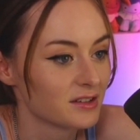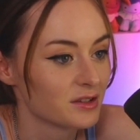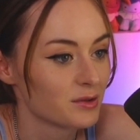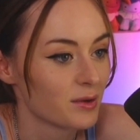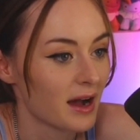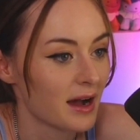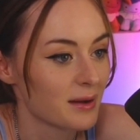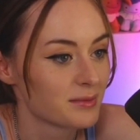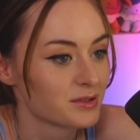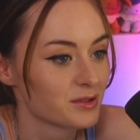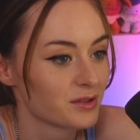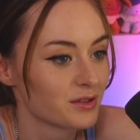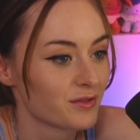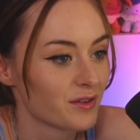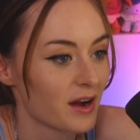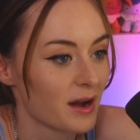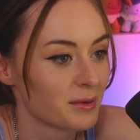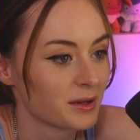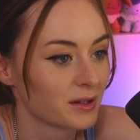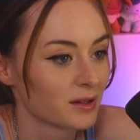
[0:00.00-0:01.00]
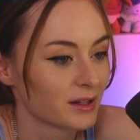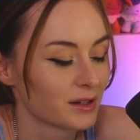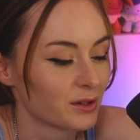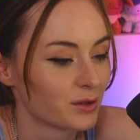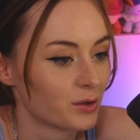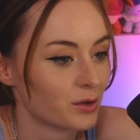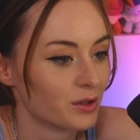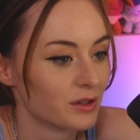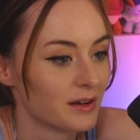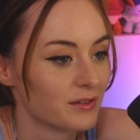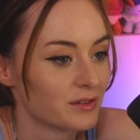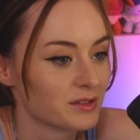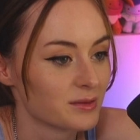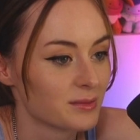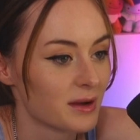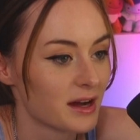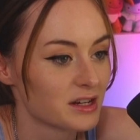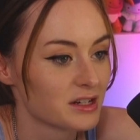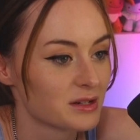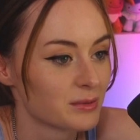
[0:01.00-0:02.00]
you absolutely vibe and click on all levels
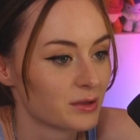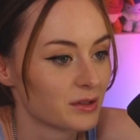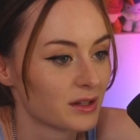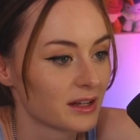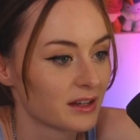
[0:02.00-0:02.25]
imaginable,